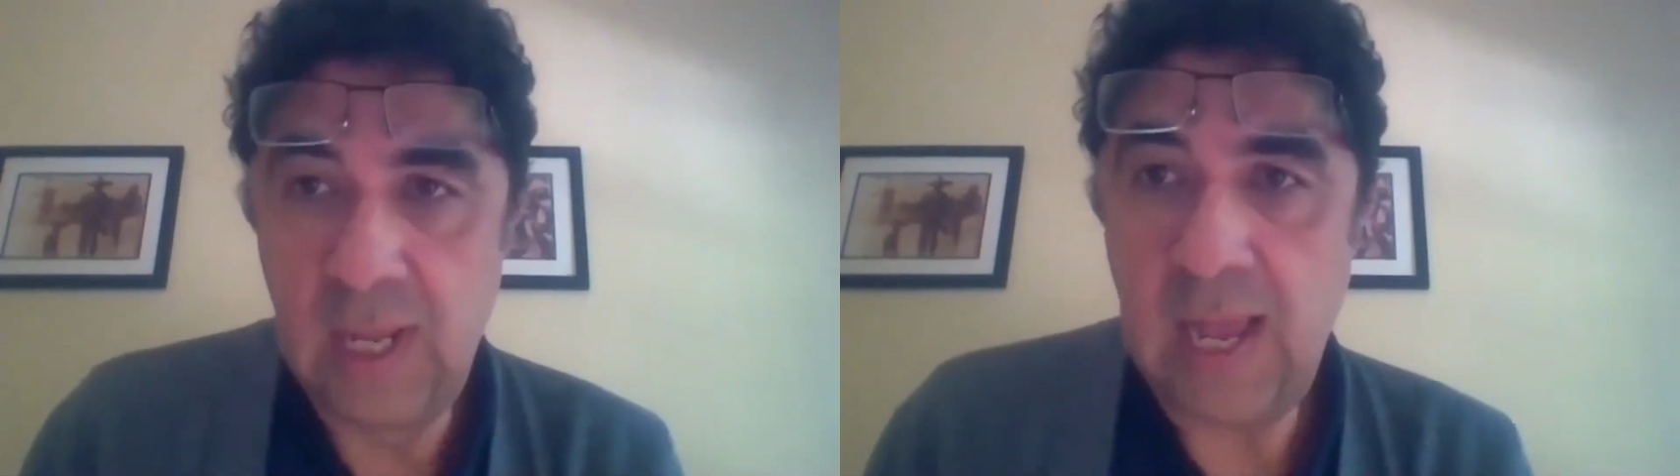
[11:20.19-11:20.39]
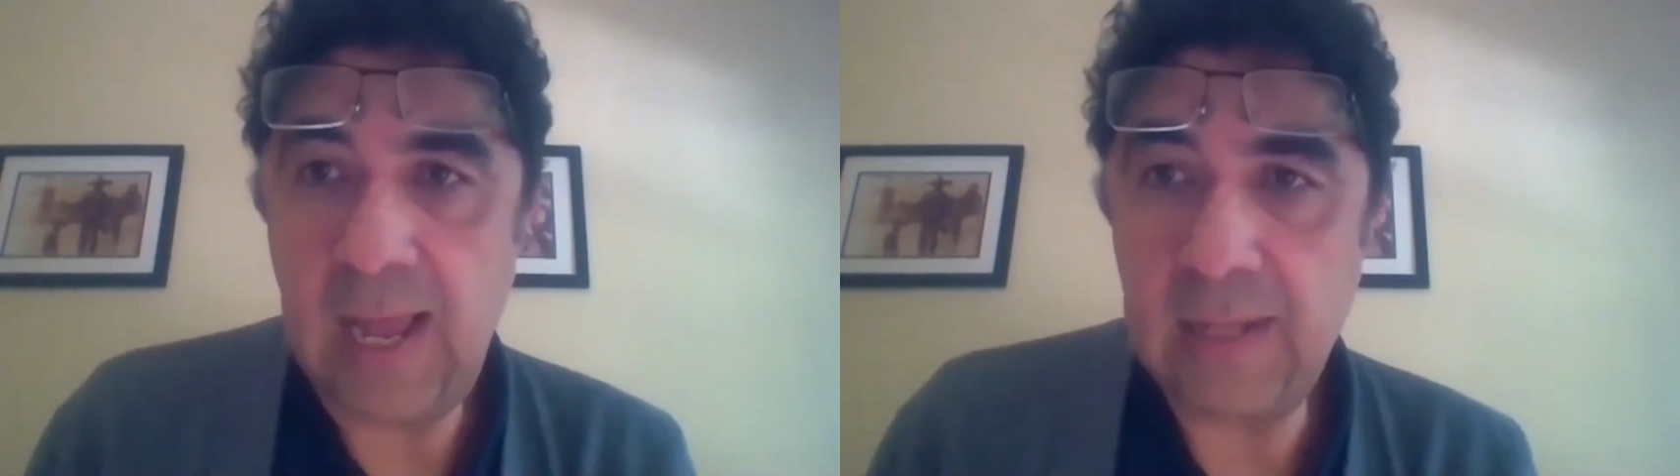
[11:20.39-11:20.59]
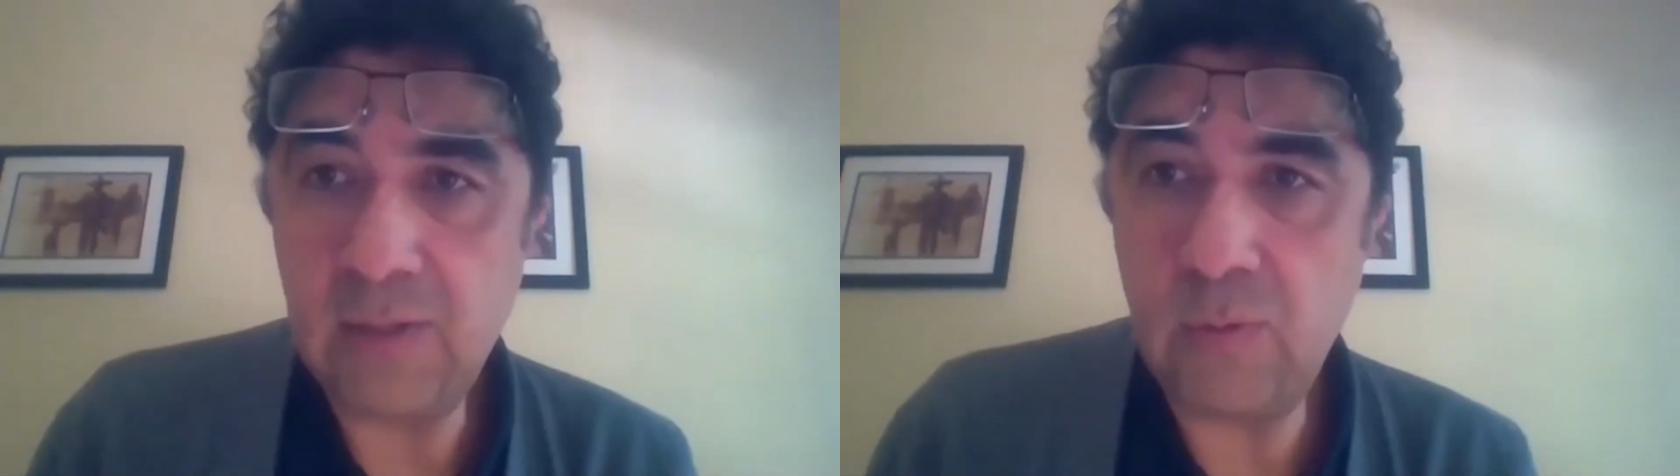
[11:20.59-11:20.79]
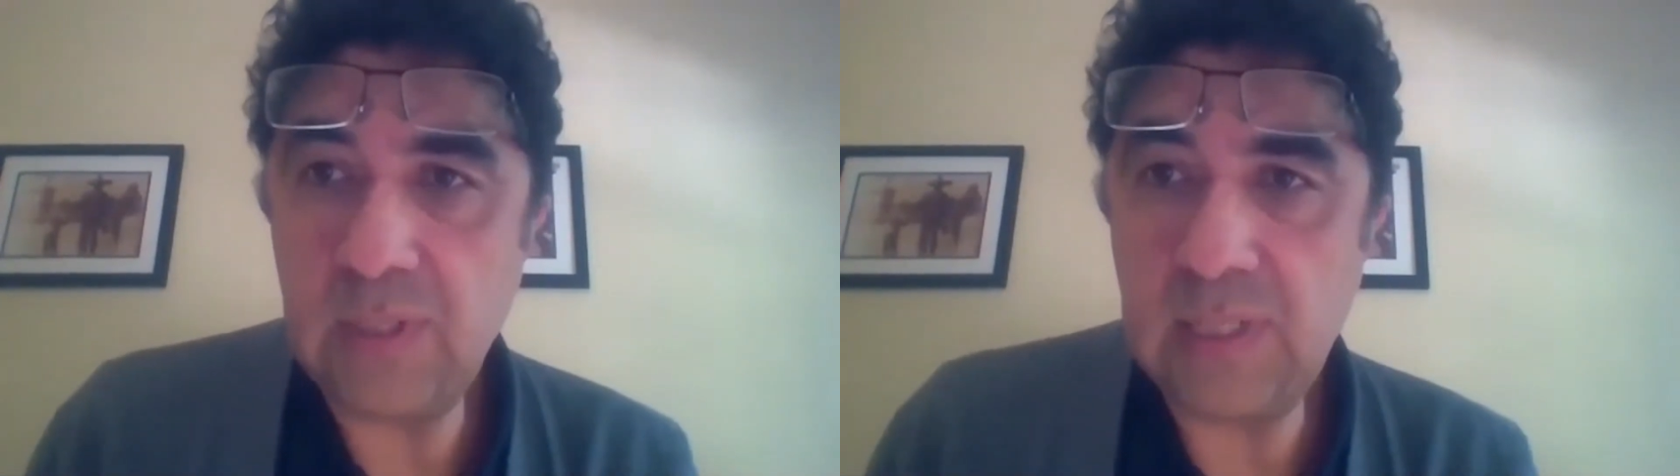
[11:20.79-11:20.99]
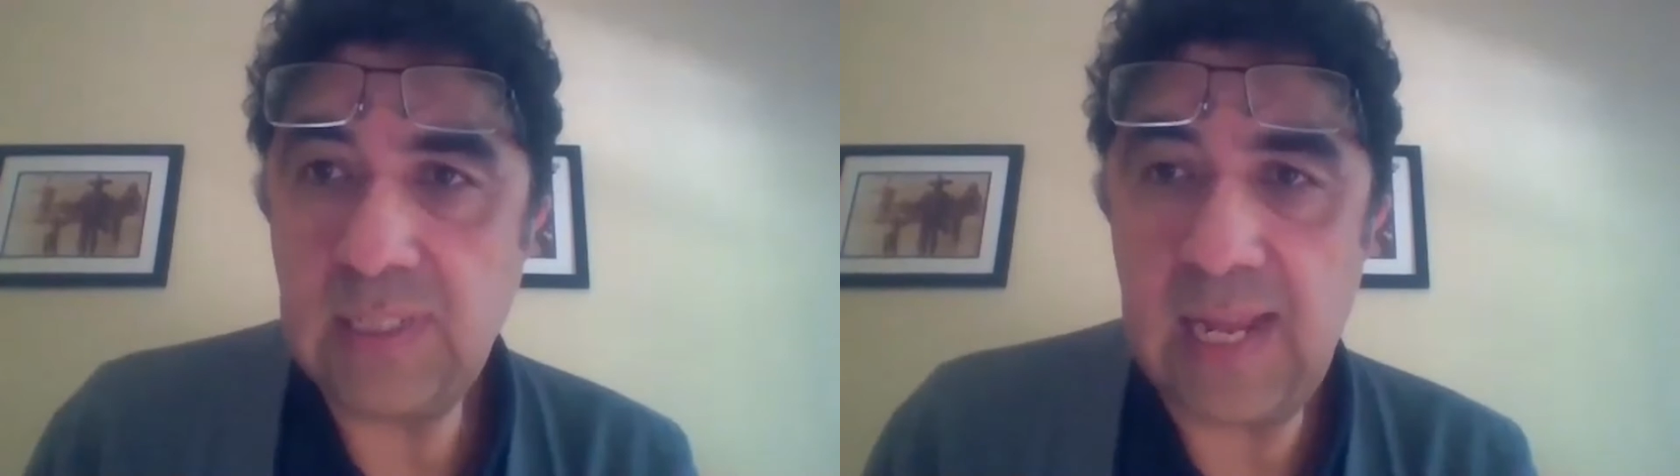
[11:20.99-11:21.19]
to
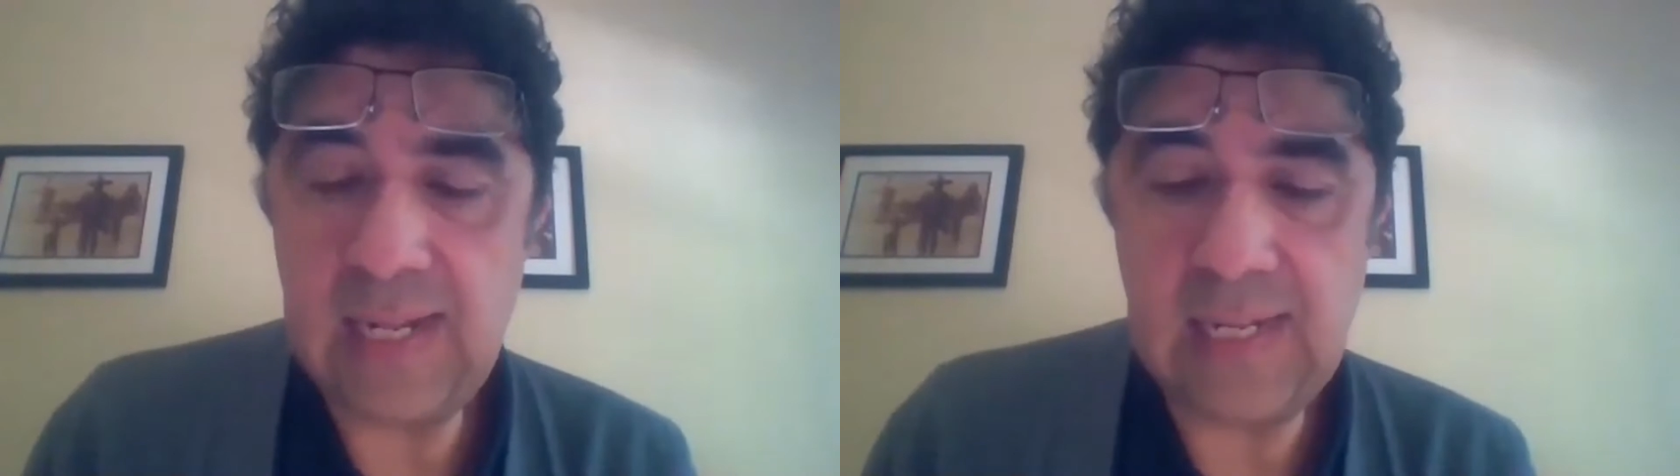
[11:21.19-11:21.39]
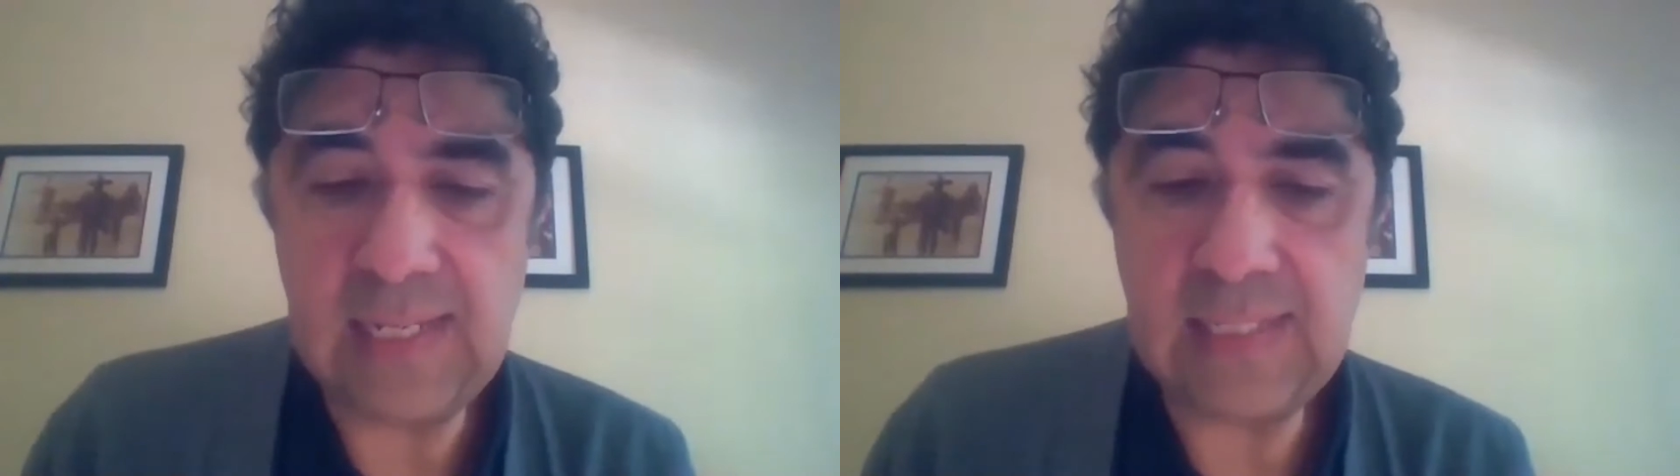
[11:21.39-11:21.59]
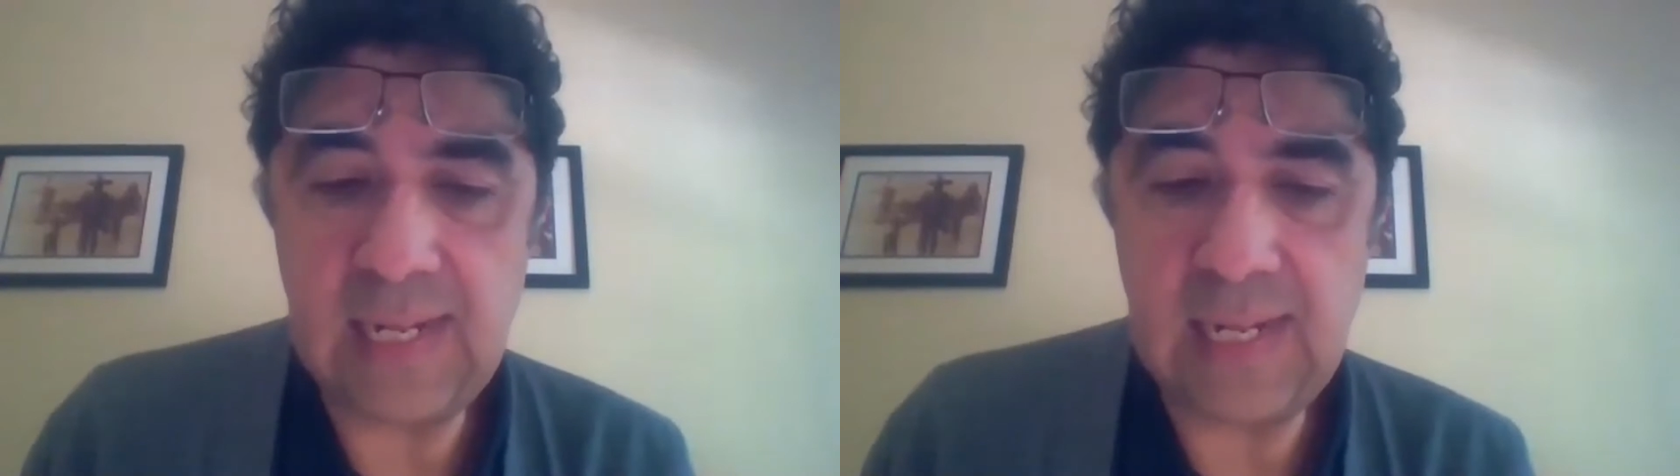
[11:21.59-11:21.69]
understand this.